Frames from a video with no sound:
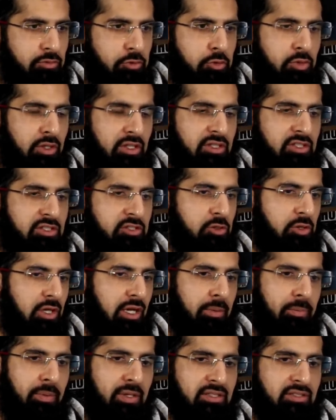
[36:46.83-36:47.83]
you can
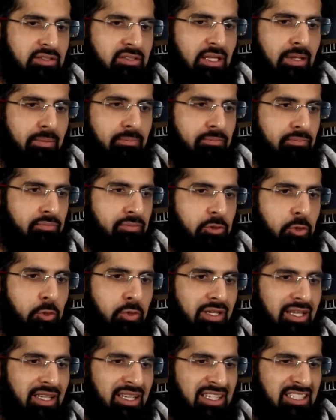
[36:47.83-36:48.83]
describe as them
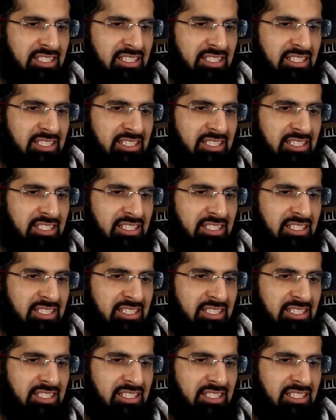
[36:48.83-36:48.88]
doing an